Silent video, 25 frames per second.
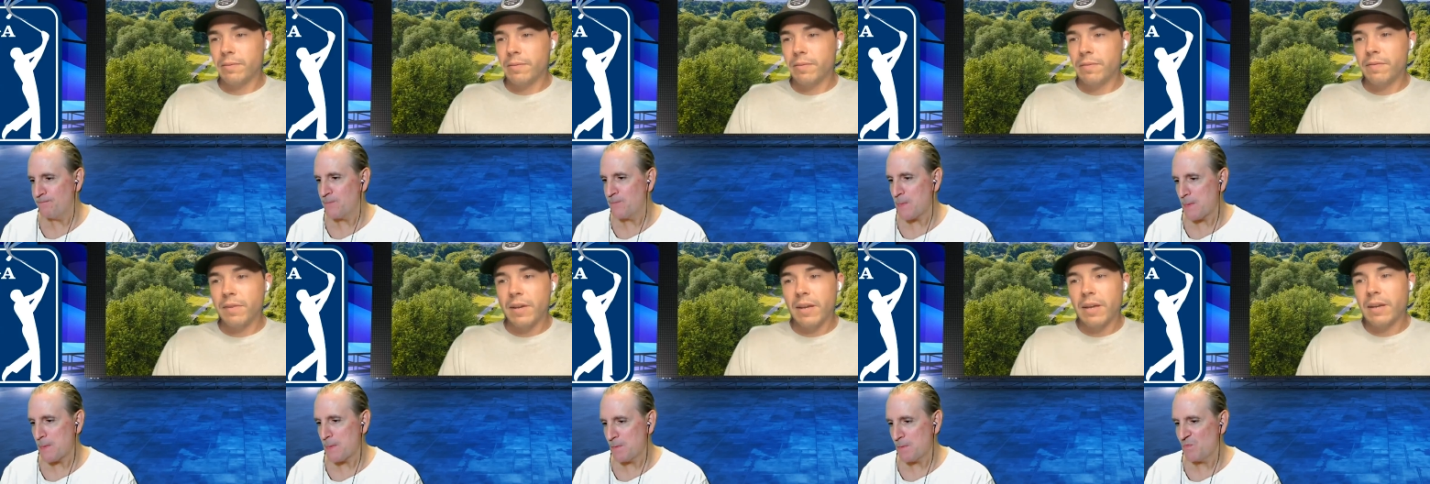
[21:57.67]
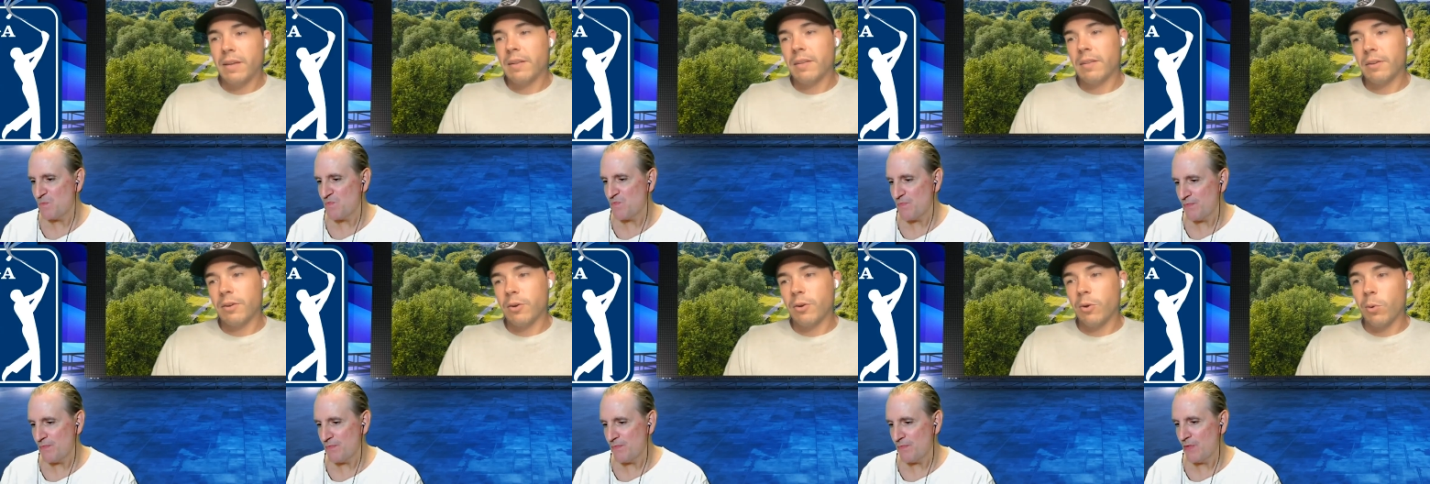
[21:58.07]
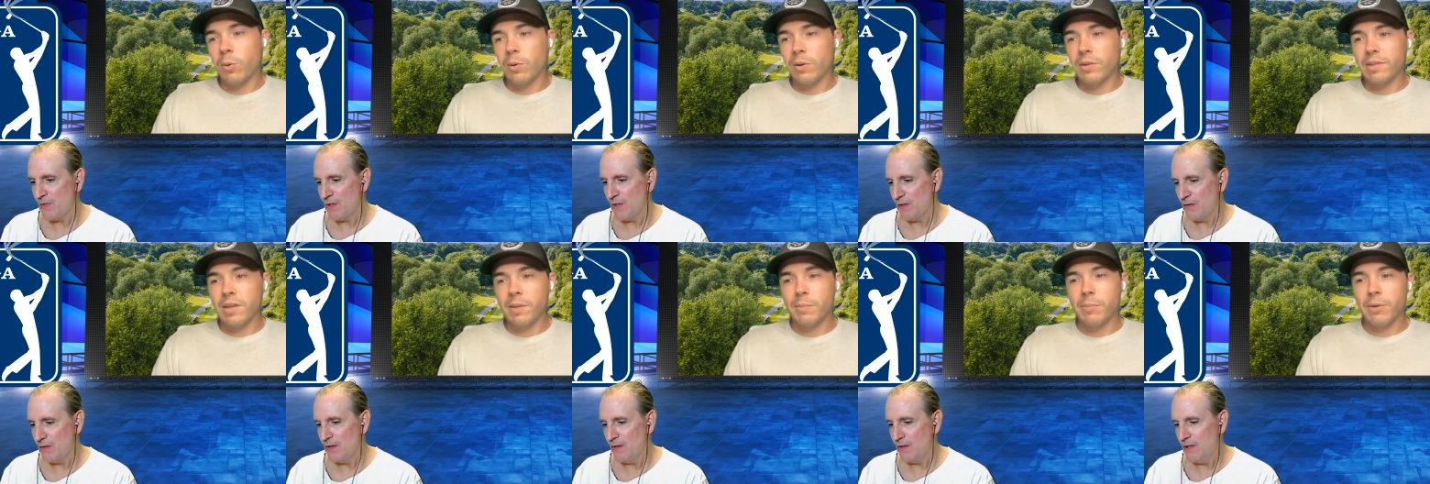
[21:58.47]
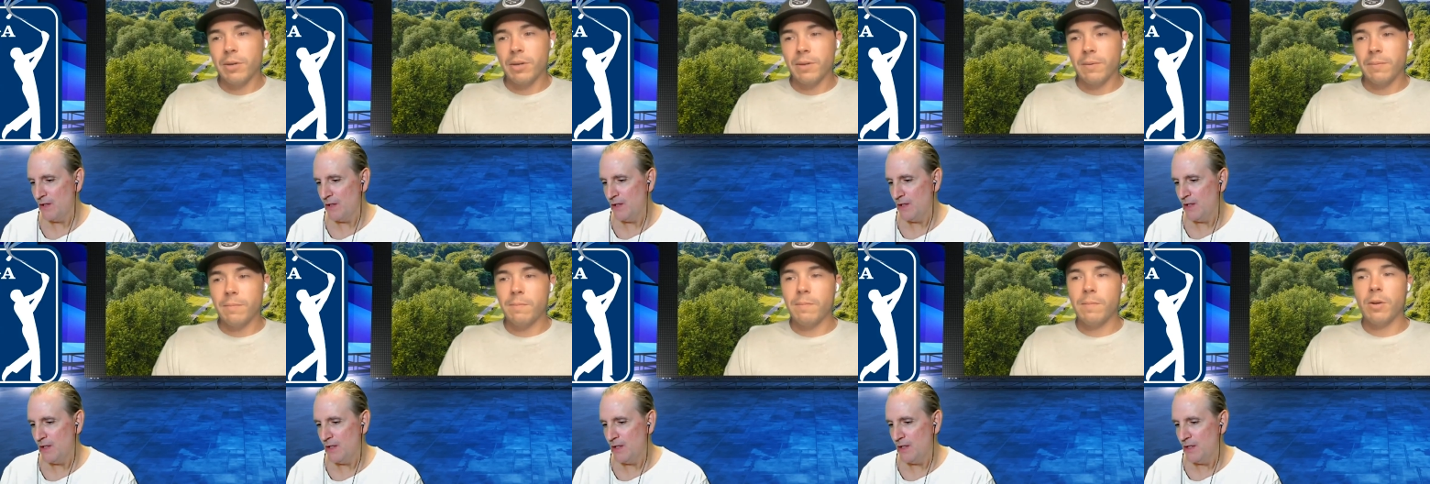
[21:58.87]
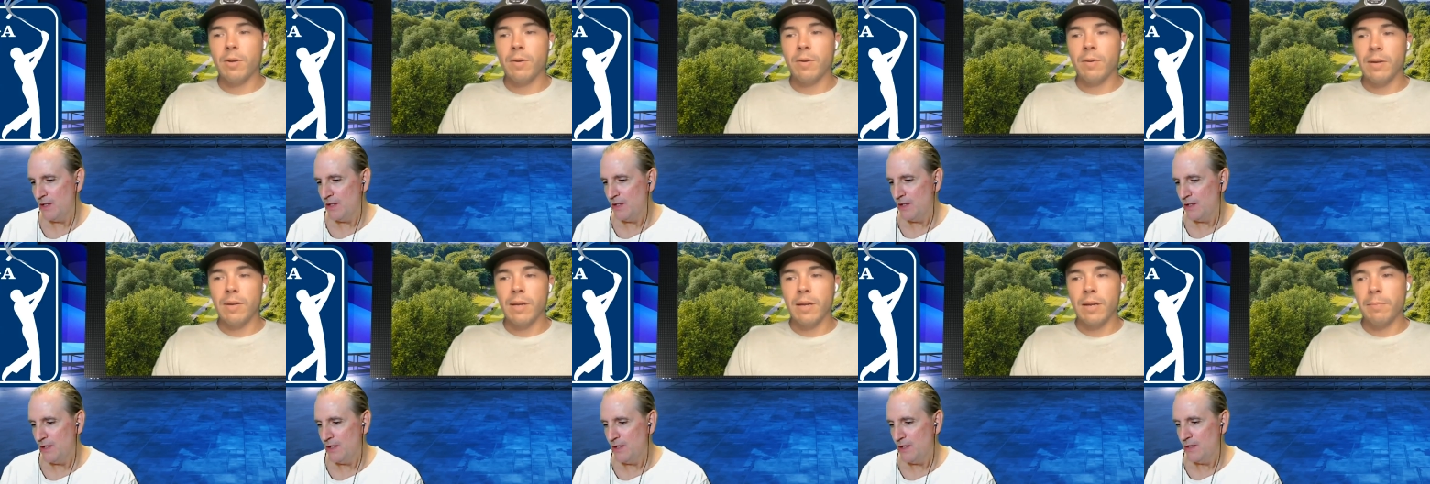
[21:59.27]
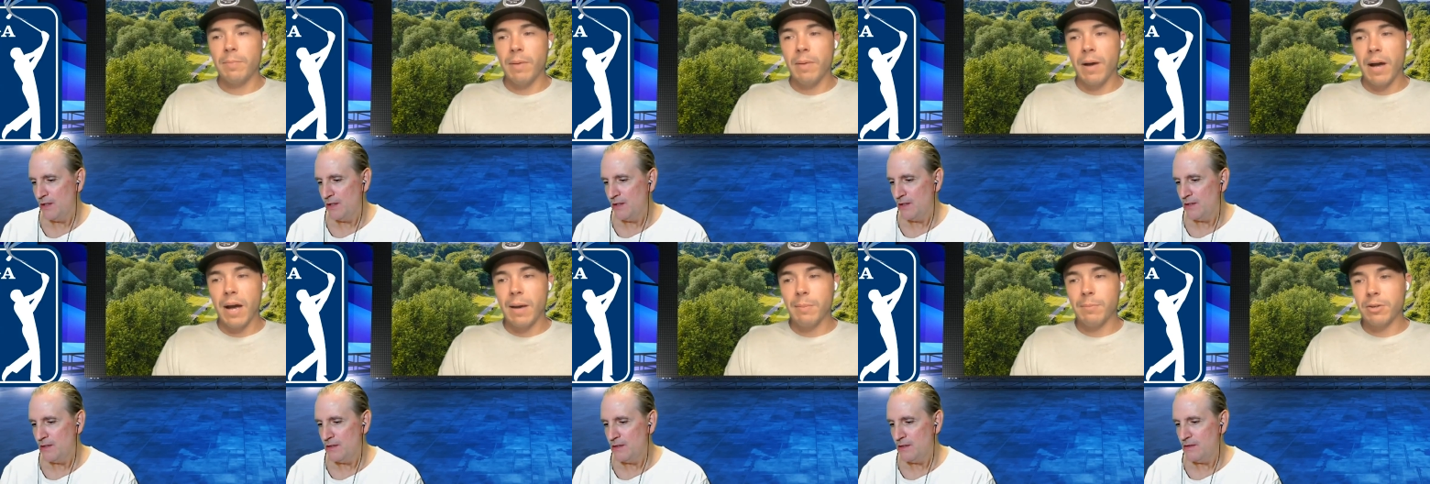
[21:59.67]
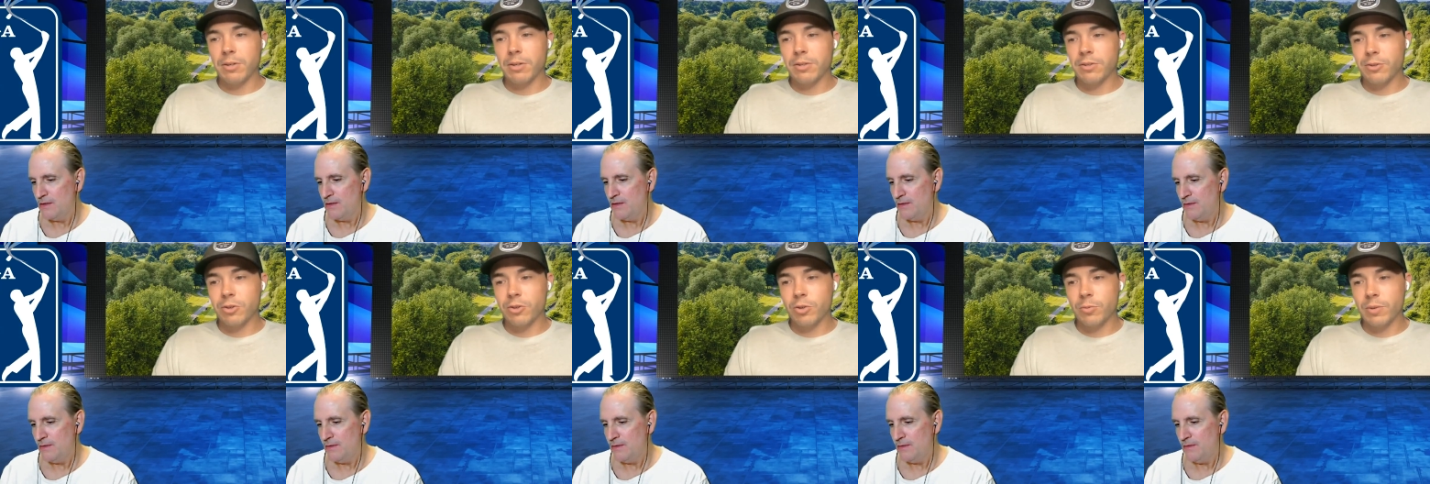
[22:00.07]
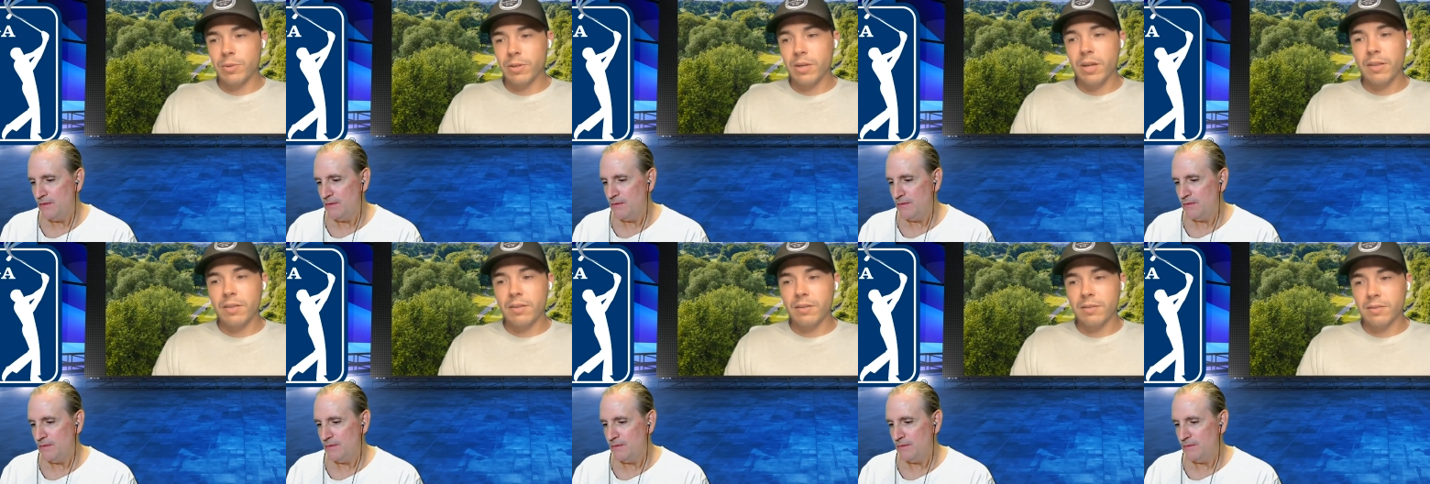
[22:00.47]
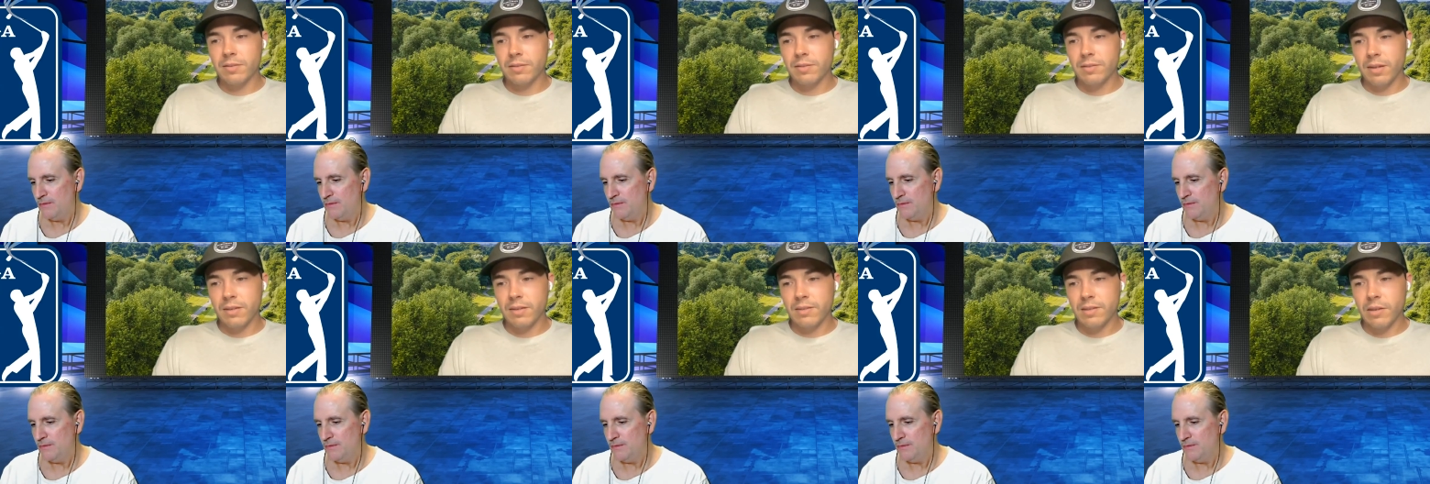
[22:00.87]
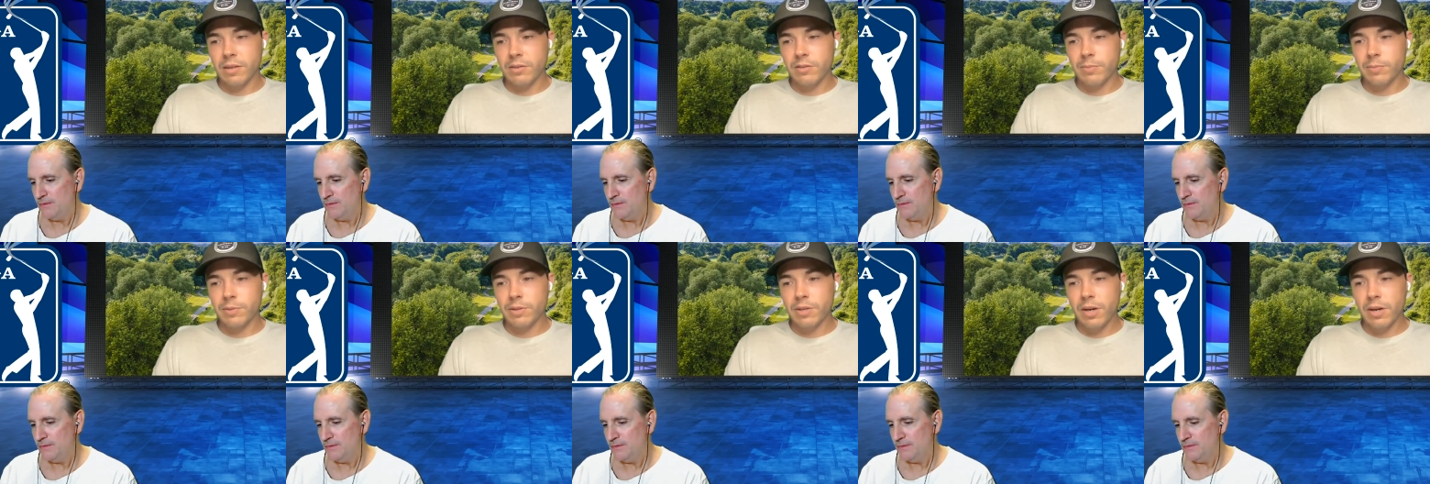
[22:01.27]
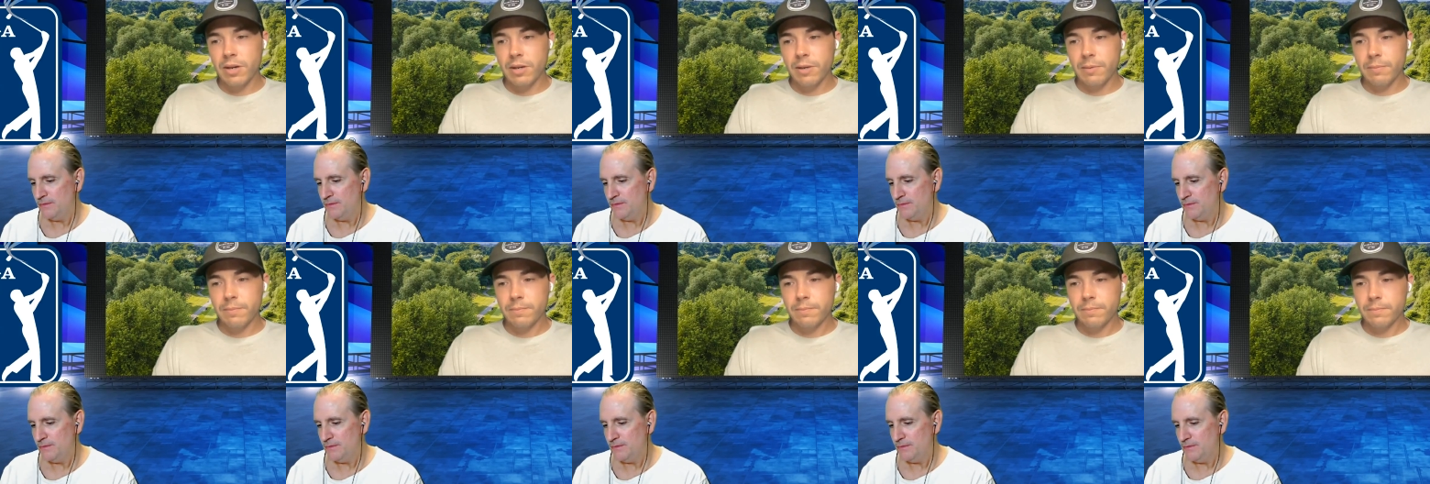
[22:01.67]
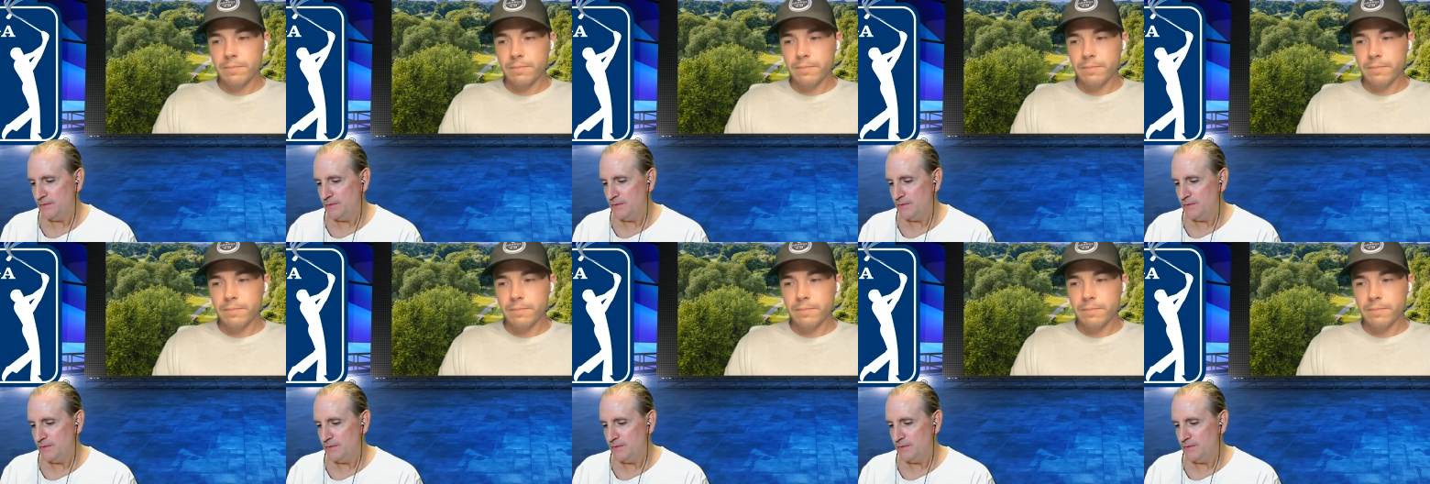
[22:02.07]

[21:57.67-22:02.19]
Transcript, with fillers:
Speaker 1: fit the course, I might you know hit a bomb or two, but nothing sticks out to me right now.